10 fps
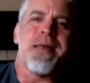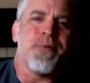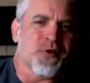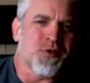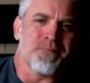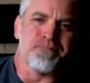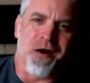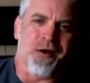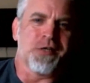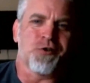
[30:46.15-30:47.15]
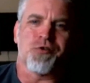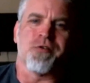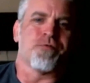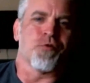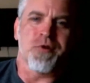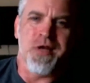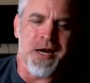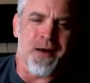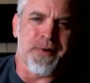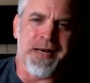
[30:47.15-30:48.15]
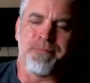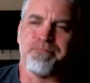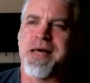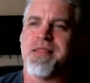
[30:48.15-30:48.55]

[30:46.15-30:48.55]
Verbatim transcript: maybe with some berries or some fruit cut up in it.